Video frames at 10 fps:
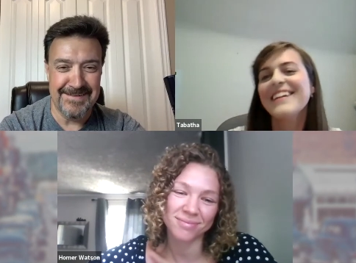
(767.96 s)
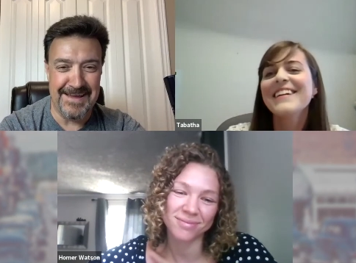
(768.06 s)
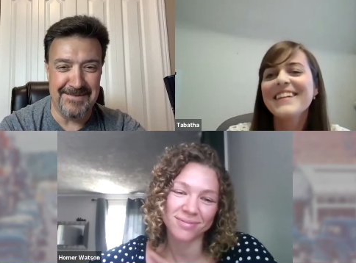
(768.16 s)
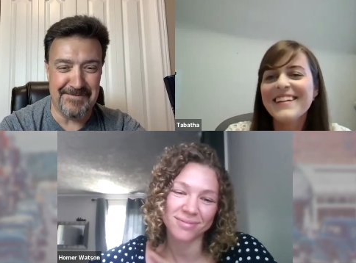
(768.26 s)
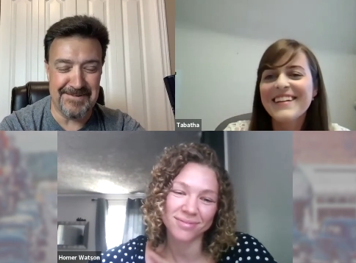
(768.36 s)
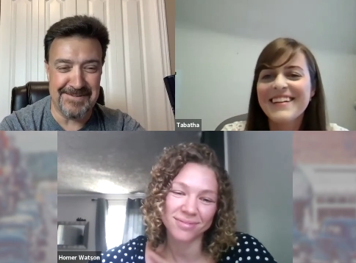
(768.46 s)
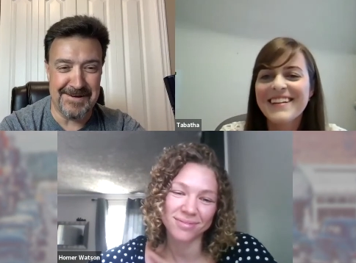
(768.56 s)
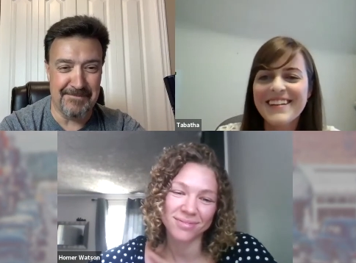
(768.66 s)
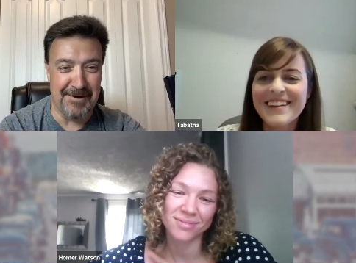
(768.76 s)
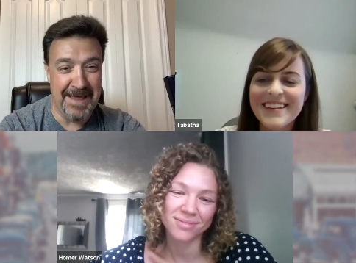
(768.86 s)
Speaker 1: yeah, for sure.
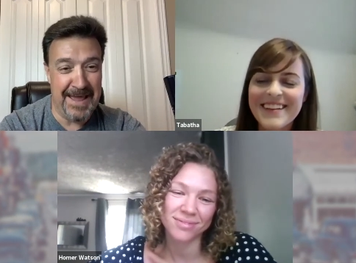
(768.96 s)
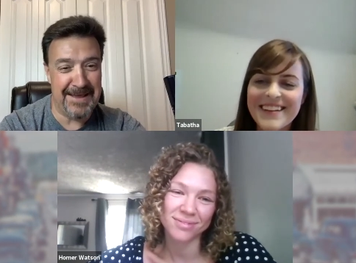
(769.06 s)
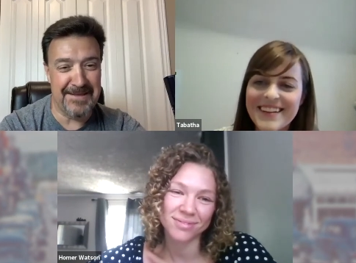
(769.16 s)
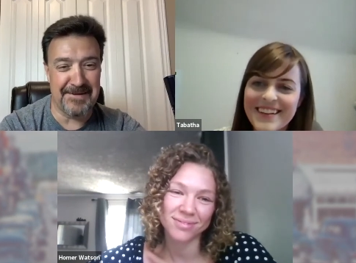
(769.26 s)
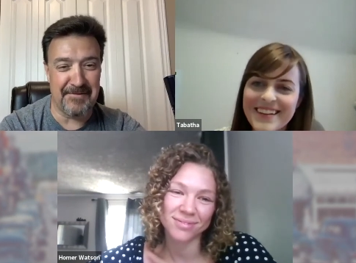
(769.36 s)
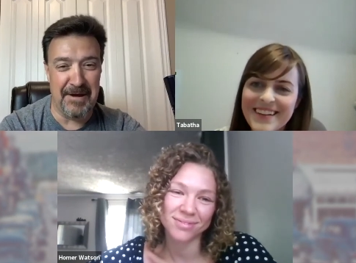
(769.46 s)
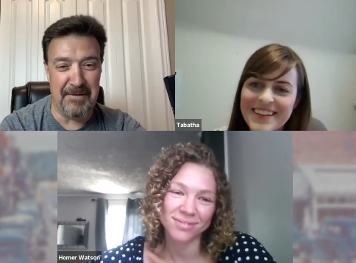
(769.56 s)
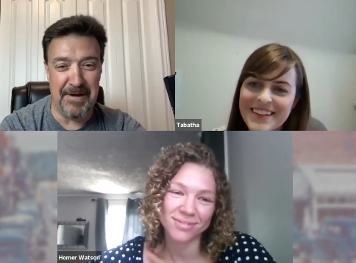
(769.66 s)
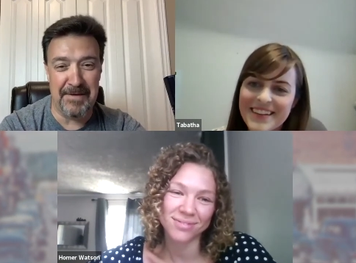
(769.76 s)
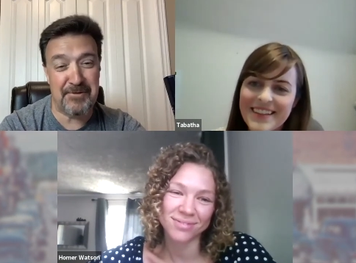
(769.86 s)
Well, hey, it's a great
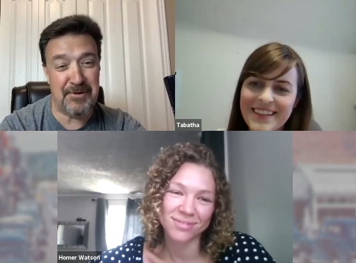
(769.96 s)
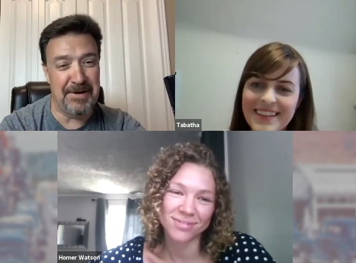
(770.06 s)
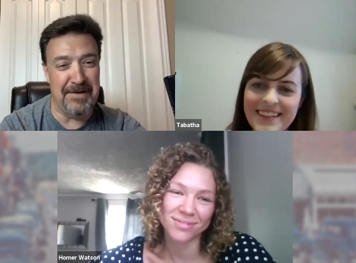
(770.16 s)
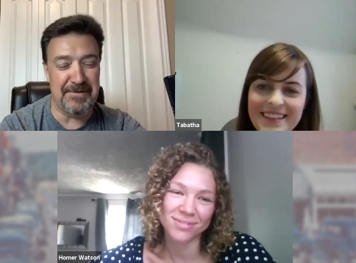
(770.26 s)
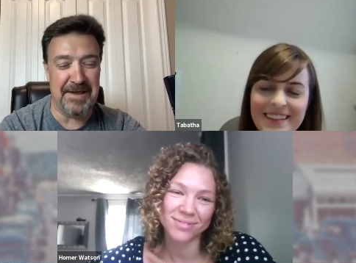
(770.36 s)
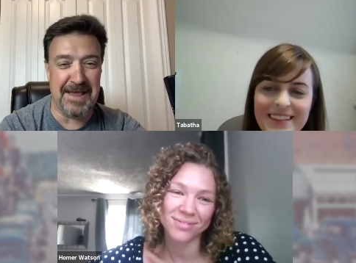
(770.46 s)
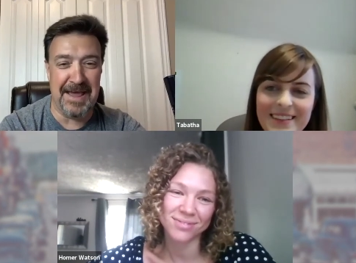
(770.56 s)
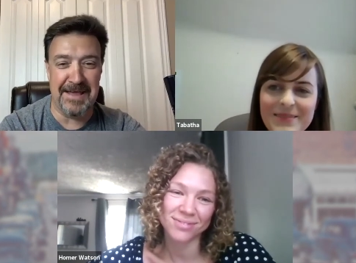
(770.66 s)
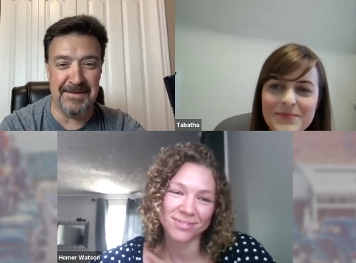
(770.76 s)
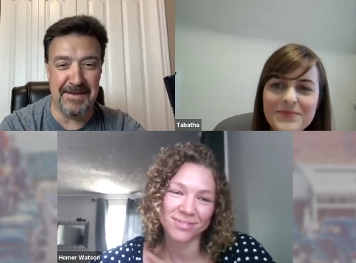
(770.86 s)
way. Do whatever you
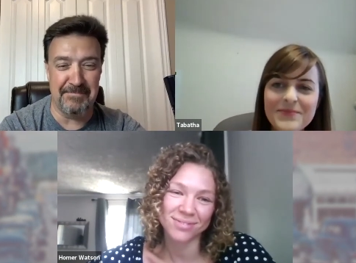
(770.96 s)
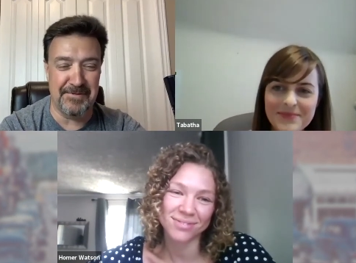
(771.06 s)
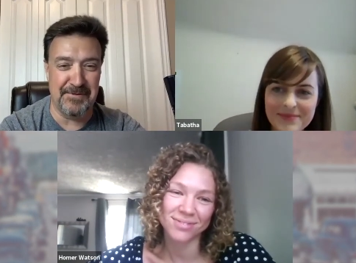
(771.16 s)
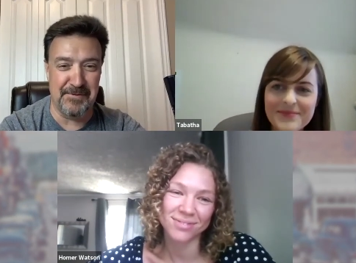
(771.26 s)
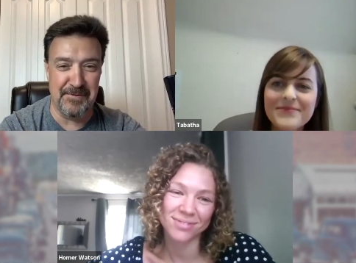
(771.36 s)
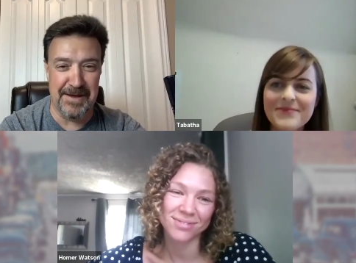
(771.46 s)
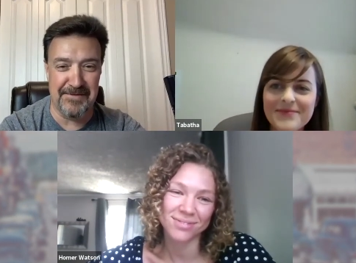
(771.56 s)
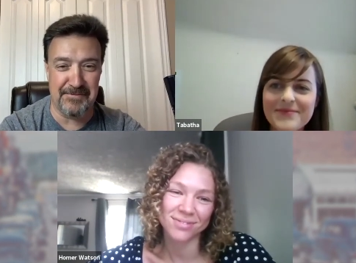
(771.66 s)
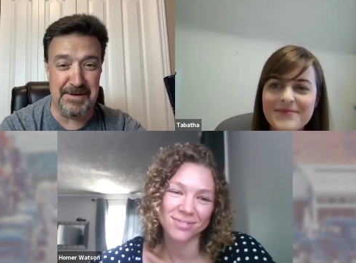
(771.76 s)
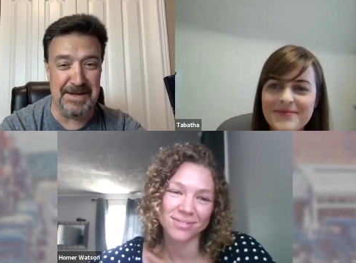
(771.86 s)
can to, to uh,
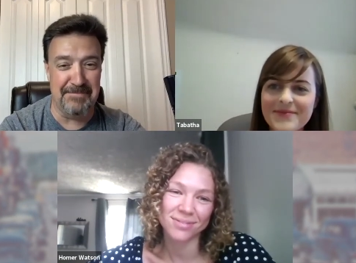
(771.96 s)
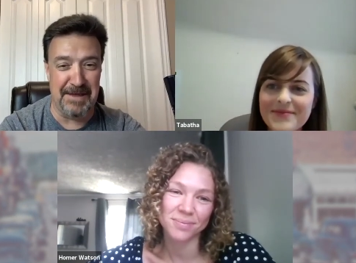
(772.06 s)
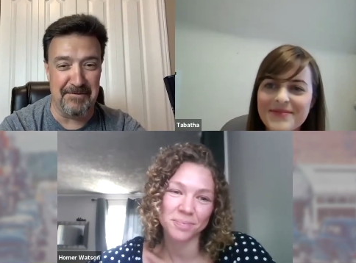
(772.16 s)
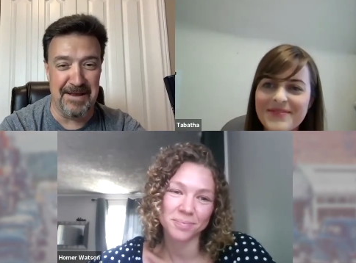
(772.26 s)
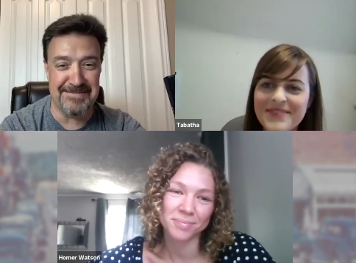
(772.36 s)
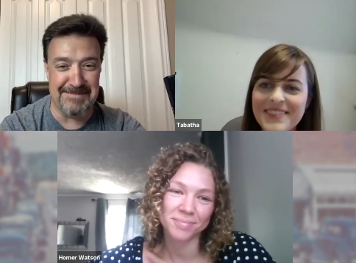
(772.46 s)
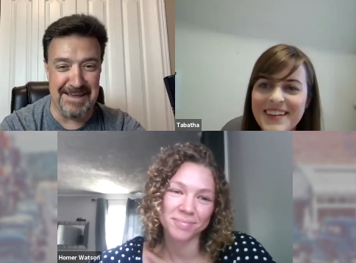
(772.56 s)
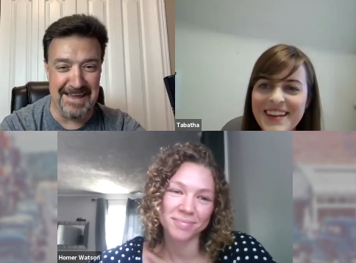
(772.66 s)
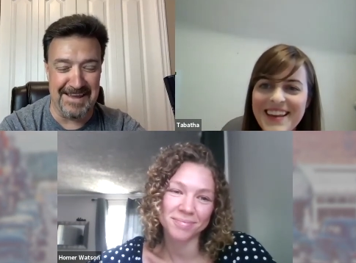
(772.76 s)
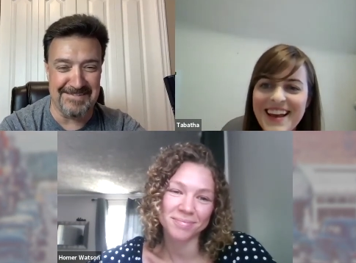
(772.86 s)
sweeten up that resume,
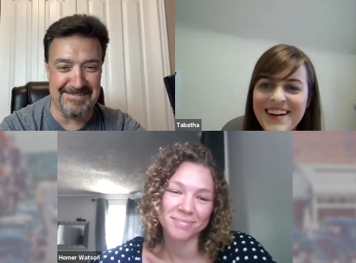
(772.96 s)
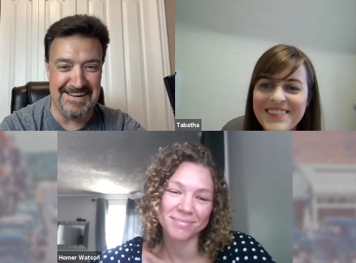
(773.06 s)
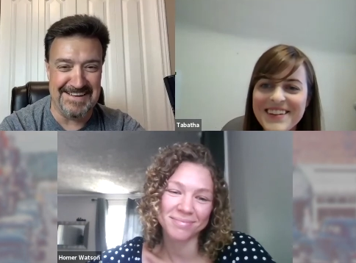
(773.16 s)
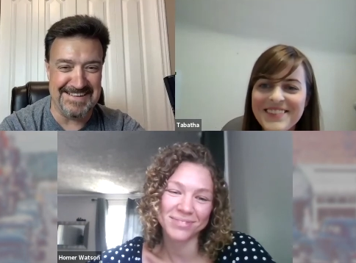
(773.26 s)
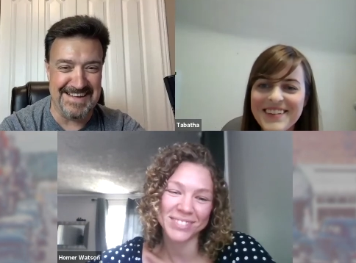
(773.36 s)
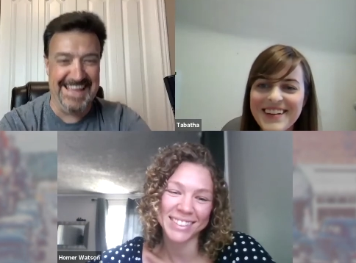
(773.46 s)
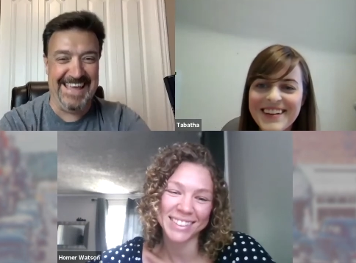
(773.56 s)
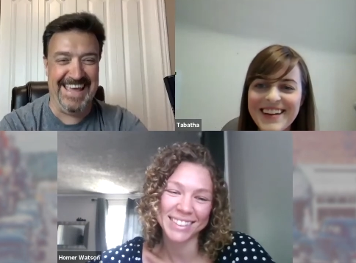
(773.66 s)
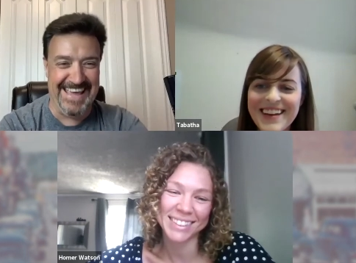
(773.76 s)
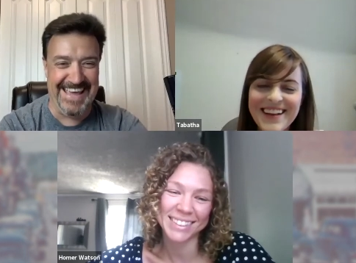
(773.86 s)
I guess, yeah, right?
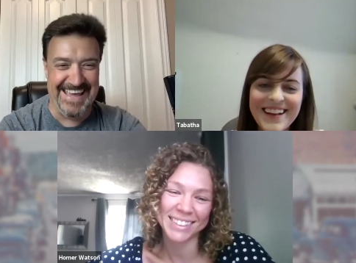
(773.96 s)
Definitely.